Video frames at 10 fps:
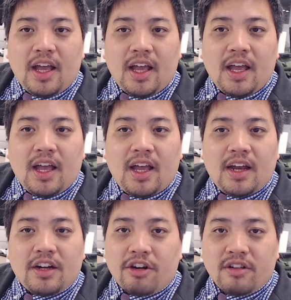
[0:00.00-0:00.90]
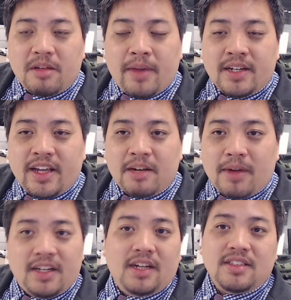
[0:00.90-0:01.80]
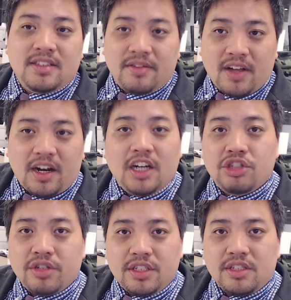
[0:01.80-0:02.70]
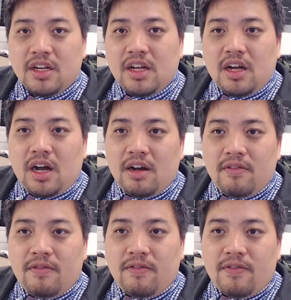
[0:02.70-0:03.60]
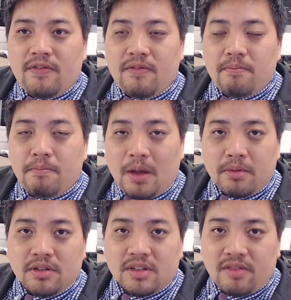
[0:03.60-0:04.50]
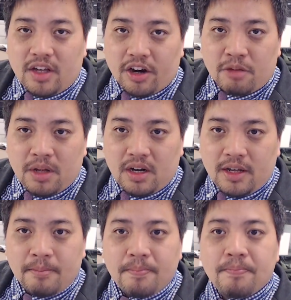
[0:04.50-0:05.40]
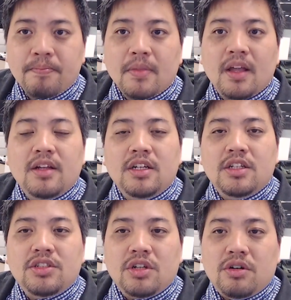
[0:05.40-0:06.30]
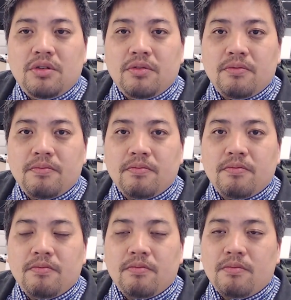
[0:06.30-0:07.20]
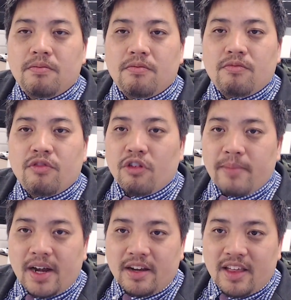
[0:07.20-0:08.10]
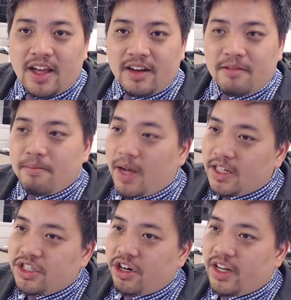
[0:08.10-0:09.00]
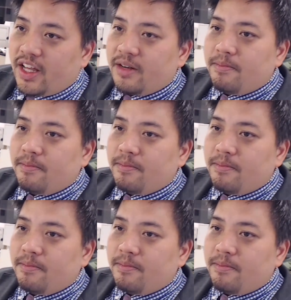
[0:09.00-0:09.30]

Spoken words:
and currently maintained by dozens, if not hundreds, of members of the R community. So refer back to that pie chart again.